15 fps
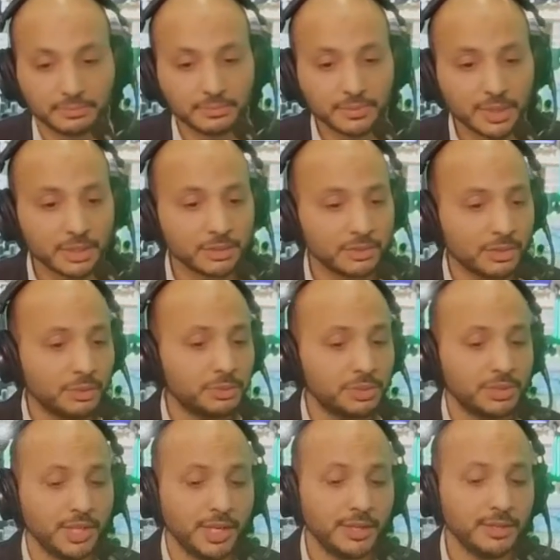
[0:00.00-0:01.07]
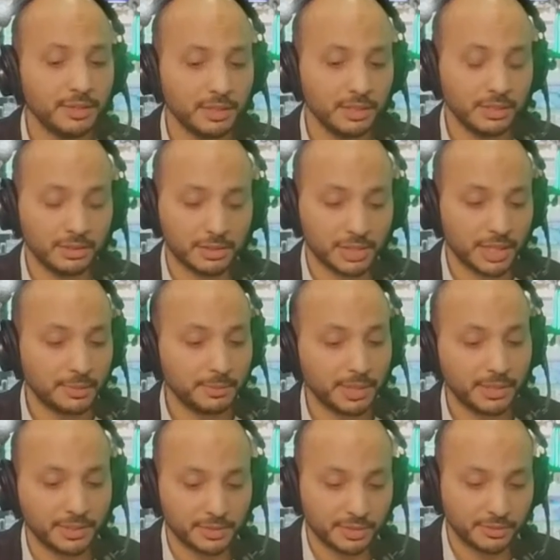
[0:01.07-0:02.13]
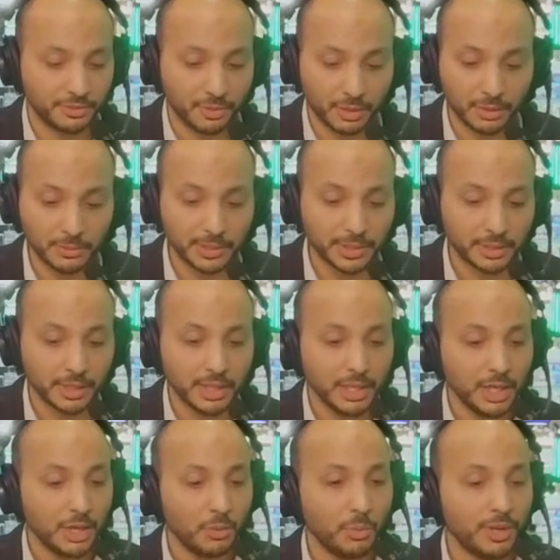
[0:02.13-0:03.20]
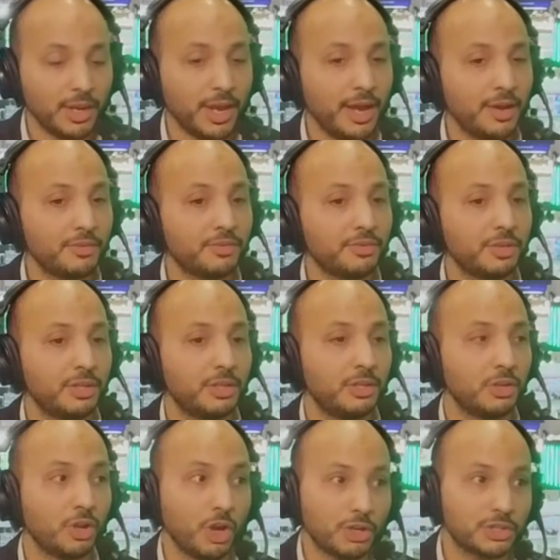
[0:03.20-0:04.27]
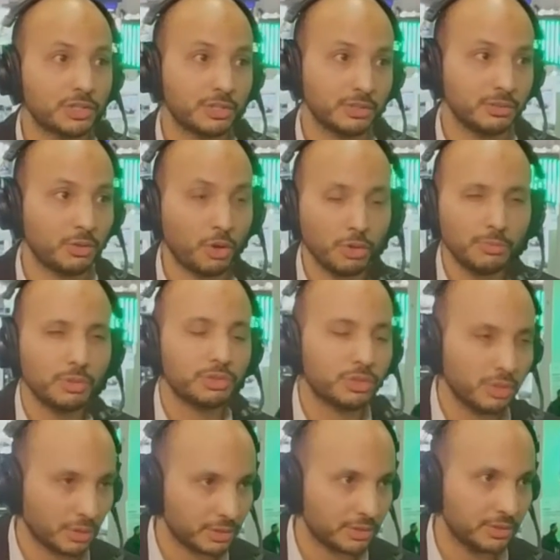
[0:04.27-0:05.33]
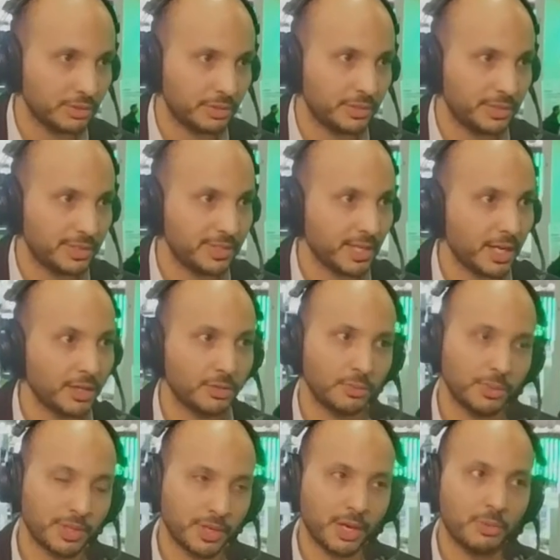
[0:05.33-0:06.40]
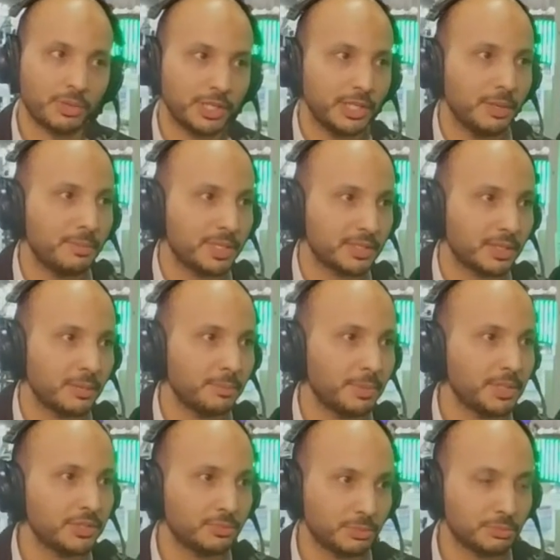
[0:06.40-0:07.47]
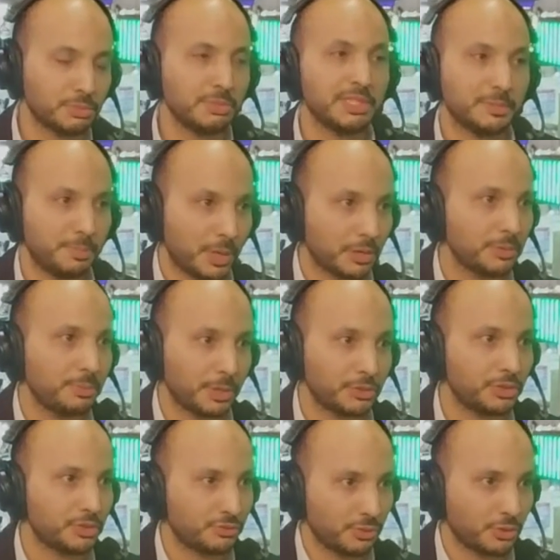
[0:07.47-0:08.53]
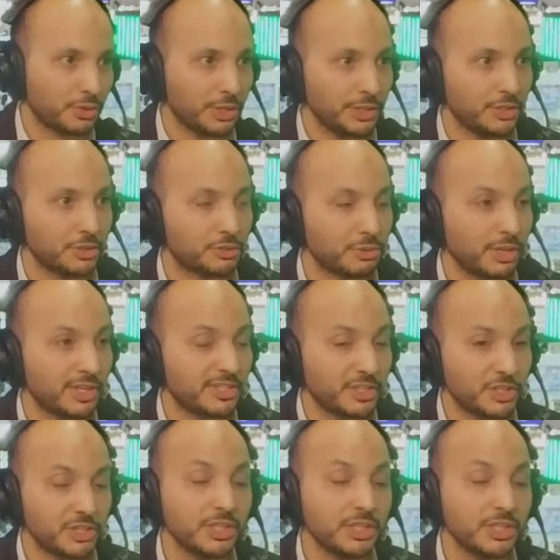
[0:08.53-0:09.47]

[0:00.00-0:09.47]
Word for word: So today the uh, timeline is the following: we have uh, locked, almost locked, the design with our EMS companies, which means par partners for industrialization.